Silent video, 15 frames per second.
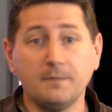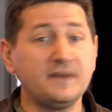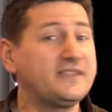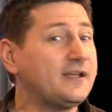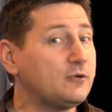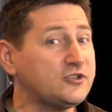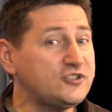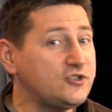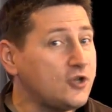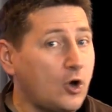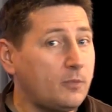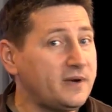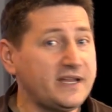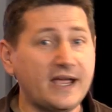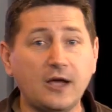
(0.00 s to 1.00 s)
But there was
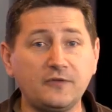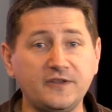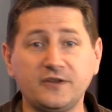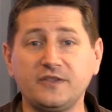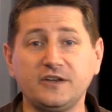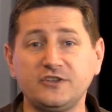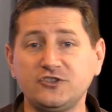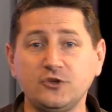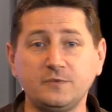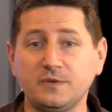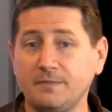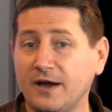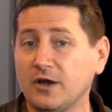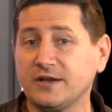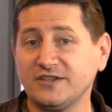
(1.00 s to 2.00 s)
nobody out there that assumed
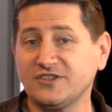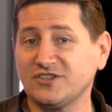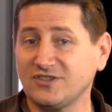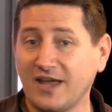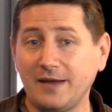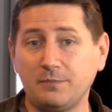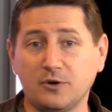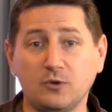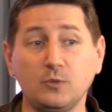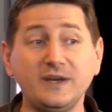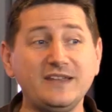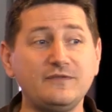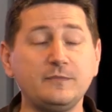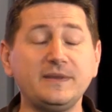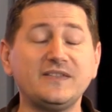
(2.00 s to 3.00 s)
American Sniper
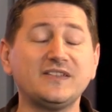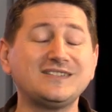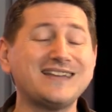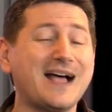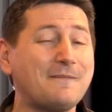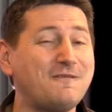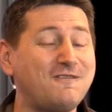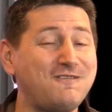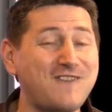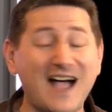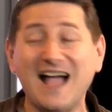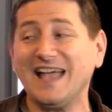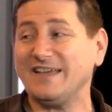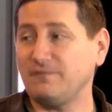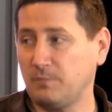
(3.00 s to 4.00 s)
would even be in the top
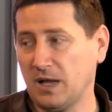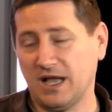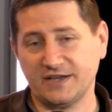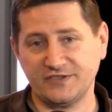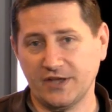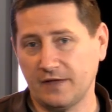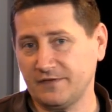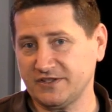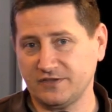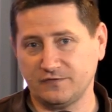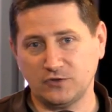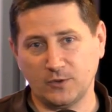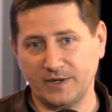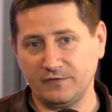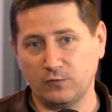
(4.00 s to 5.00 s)
five box office
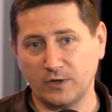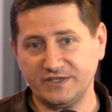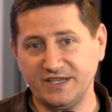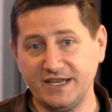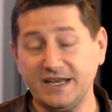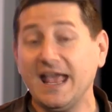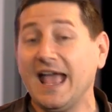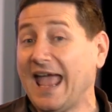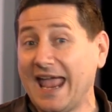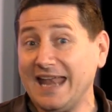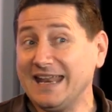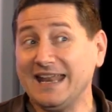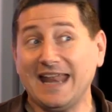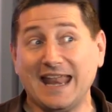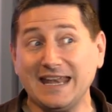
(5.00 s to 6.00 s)
of 2014,
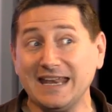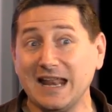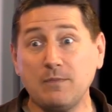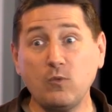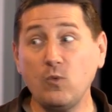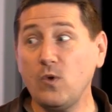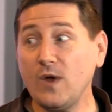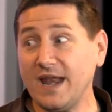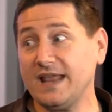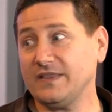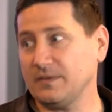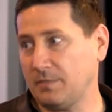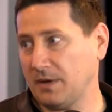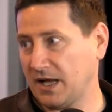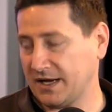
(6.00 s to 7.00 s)
and it ended up
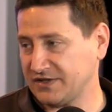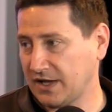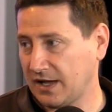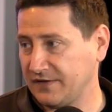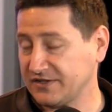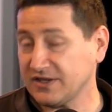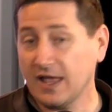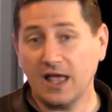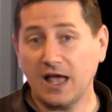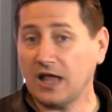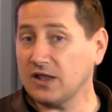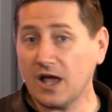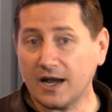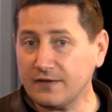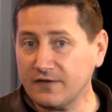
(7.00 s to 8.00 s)
winning the box office.
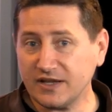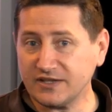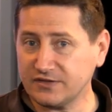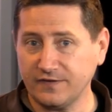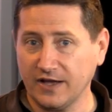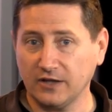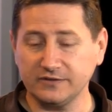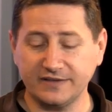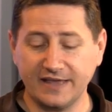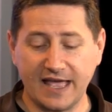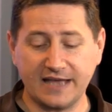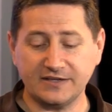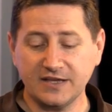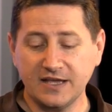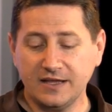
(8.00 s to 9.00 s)
A lot of us felt
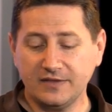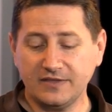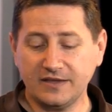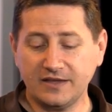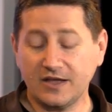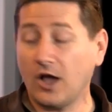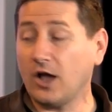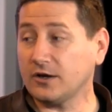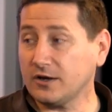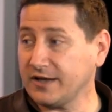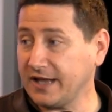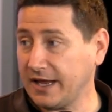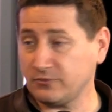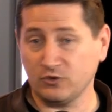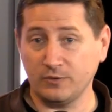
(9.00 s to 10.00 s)
that The Hunger
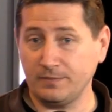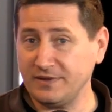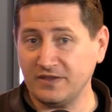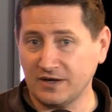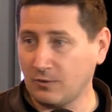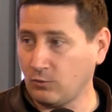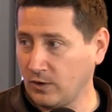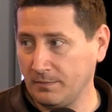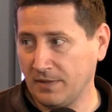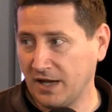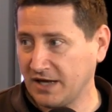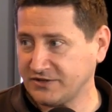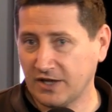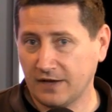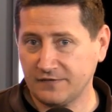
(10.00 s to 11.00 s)
Games would be the number one
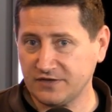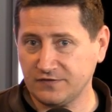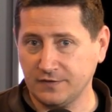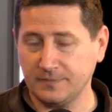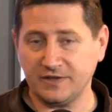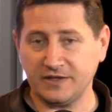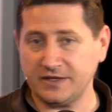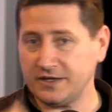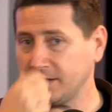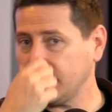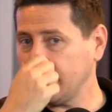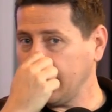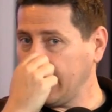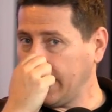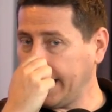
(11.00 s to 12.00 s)
box office film of the
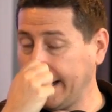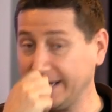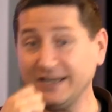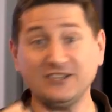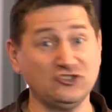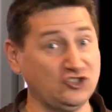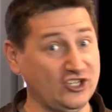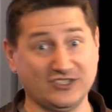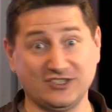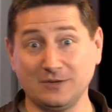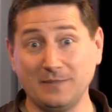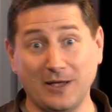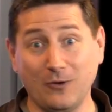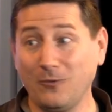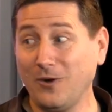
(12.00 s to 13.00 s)
year, and it just
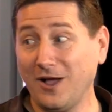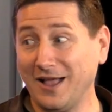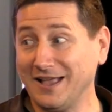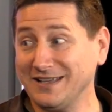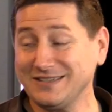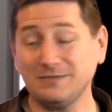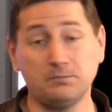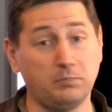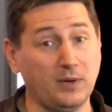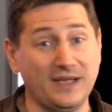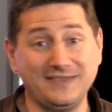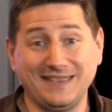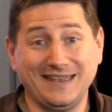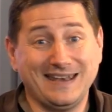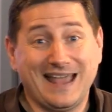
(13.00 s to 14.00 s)
about was.
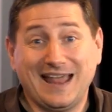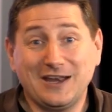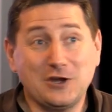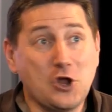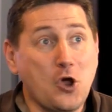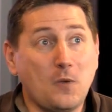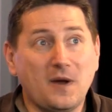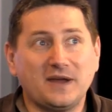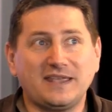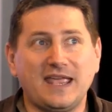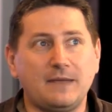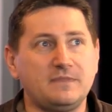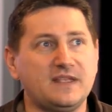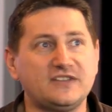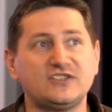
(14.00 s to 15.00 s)
But then out of nowhere
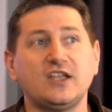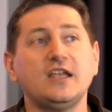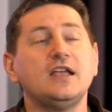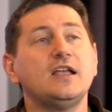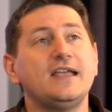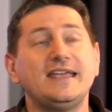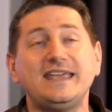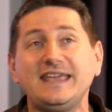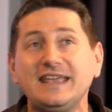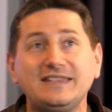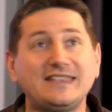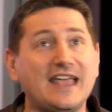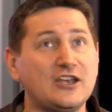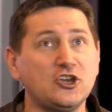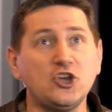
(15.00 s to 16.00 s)
came this
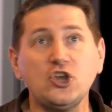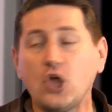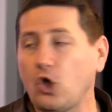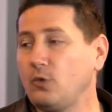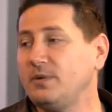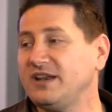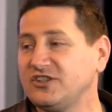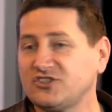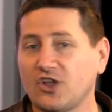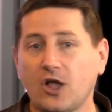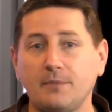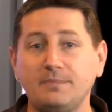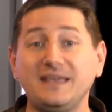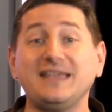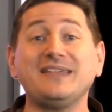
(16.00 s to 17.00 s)
hit that nobody
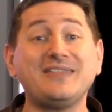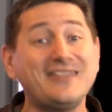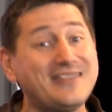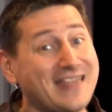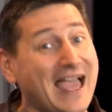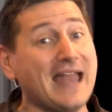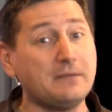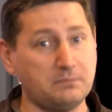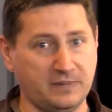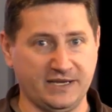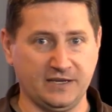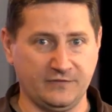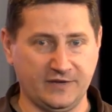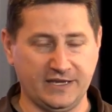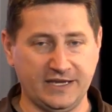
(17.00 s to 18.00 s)
saw being that
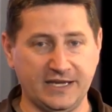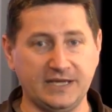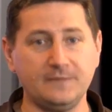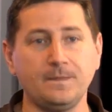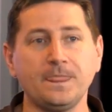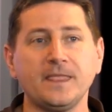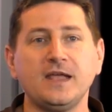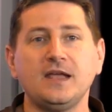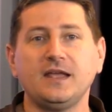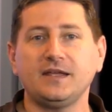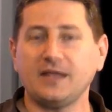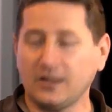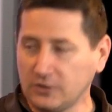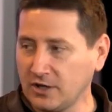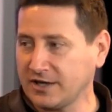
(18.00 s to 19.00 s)
big of a hit.
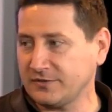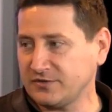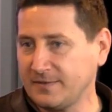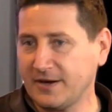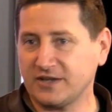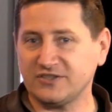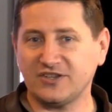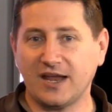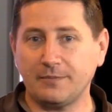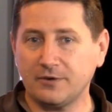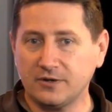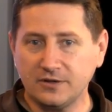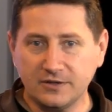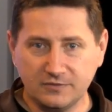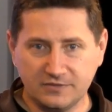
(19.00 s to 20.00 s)
Along comes American
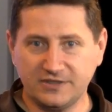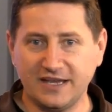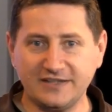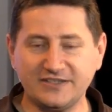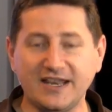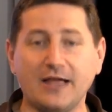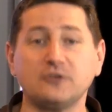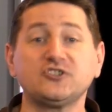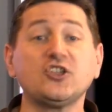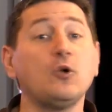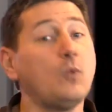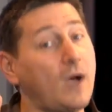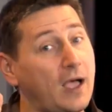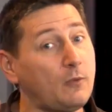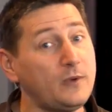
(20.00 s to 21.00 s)
Sniper, takes it out.
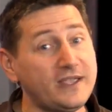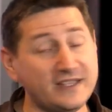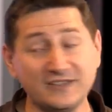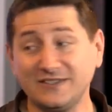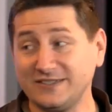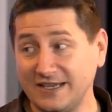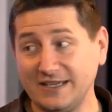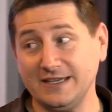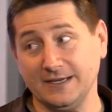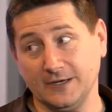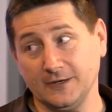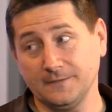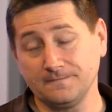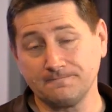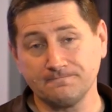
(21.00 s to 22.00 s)
So while we can sit
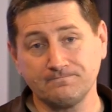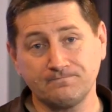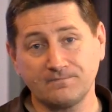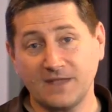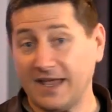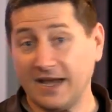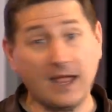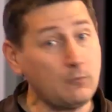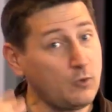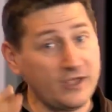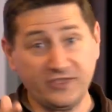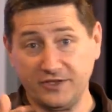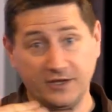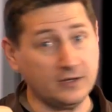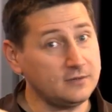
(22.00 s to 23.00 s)
here, and I'm
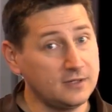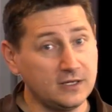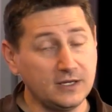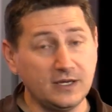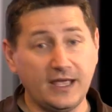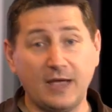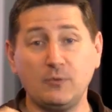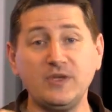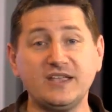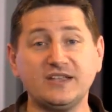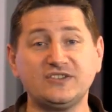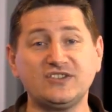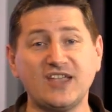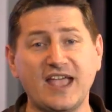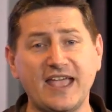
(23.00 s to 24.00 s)
with you, and we
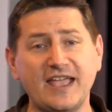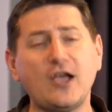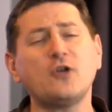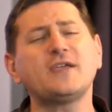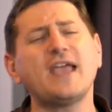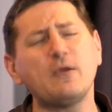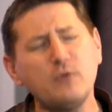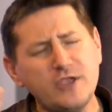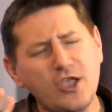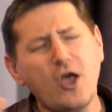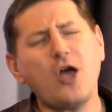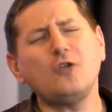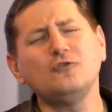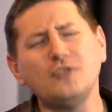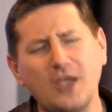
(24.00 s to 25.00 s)
can say, okay, we
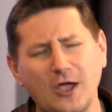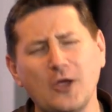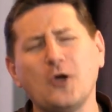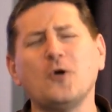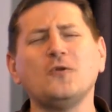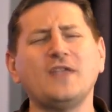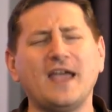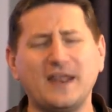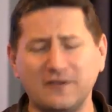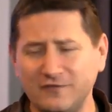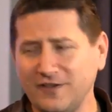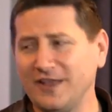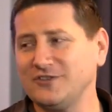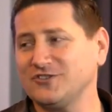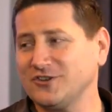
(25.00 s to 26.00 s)
all know that
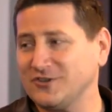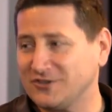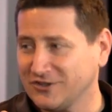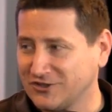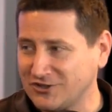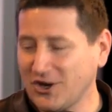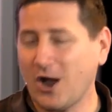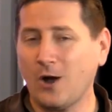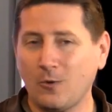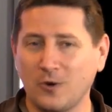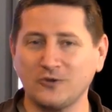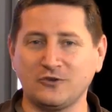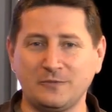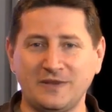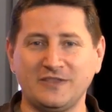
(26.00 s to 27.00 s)
Avengers and Star
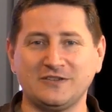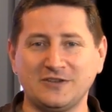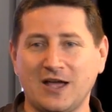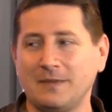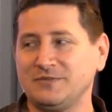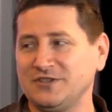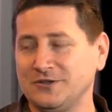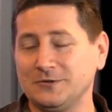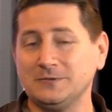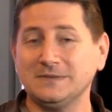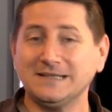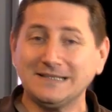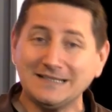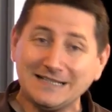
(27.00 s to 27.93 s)
Wars will be the top two.